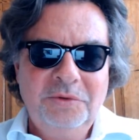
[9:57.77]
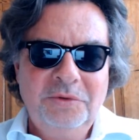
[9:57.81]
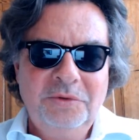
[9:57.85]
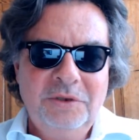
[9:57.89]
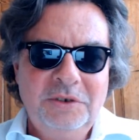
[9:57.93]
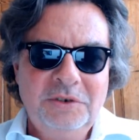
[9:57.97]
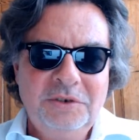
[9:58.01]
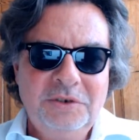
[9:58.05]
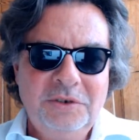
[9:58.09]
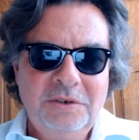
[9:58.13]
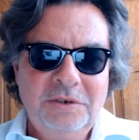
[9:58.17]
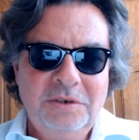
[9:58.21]

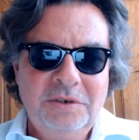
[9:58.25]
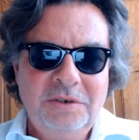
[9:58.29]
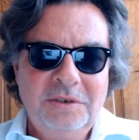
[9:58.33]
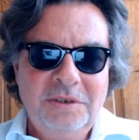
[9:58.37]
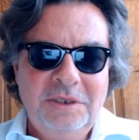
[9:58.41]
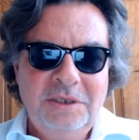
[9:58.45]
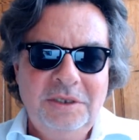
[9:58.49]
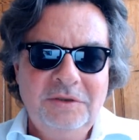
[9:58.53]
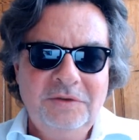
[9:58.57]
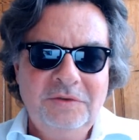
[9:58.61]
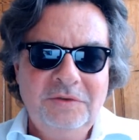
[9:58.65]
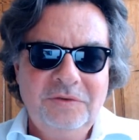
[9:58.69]
condition
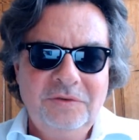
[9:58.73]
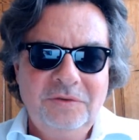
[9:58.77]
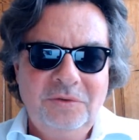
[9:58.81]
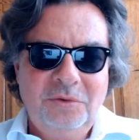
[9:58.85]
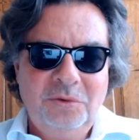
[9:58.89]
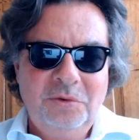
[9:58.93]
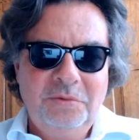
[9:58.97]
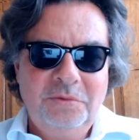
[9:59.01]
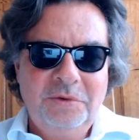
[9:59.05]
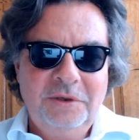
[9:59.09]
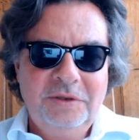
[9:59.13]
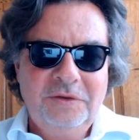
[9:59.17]
is
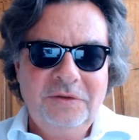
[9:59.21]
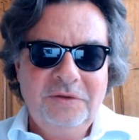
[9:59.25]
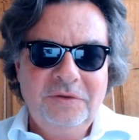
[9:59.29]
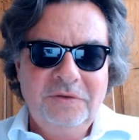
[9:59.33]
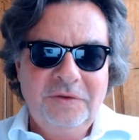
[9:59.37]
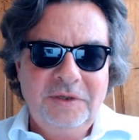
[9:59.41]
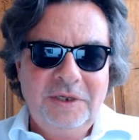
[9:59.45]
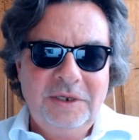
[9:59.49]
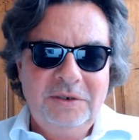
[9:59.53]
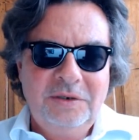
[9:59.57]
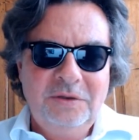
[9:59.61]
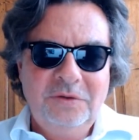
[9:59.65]
always
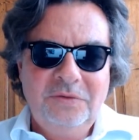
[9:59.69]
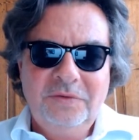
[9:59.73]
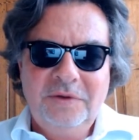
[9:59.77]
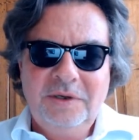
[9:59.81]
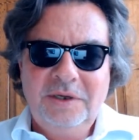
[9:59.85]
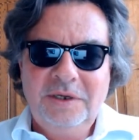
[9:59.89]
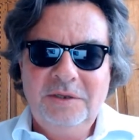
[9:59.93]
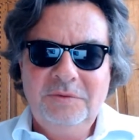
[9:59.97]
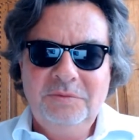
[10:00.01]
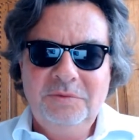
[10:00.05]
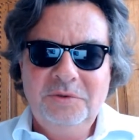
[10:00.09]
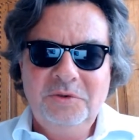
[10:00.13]

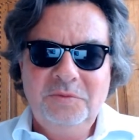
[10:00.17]
satisfied,